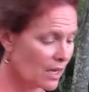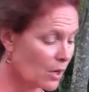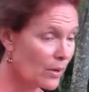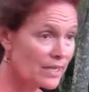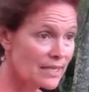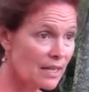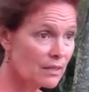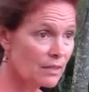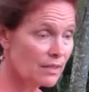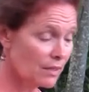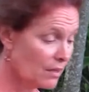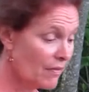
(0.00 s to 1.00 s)
going down
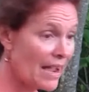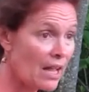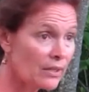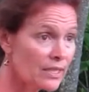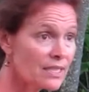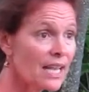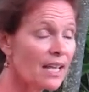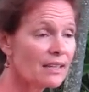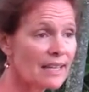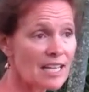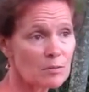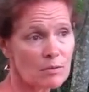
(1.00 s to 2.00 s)
the, the valleys,
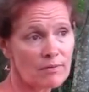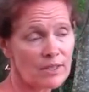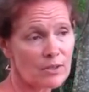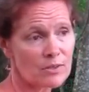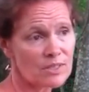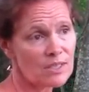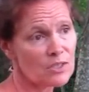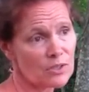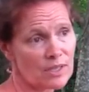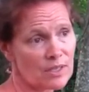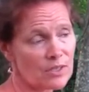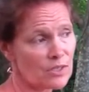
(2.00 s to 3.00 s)
that's what V O Cs
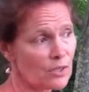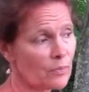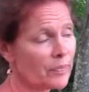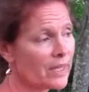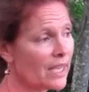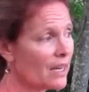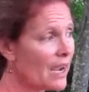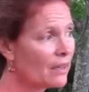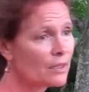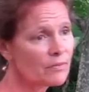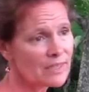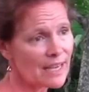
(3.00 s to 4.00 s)
are going to do. And I
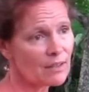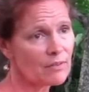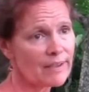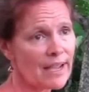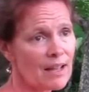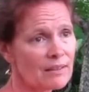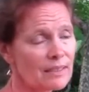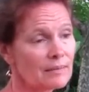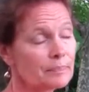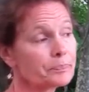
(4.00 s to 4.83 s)
live down the valley.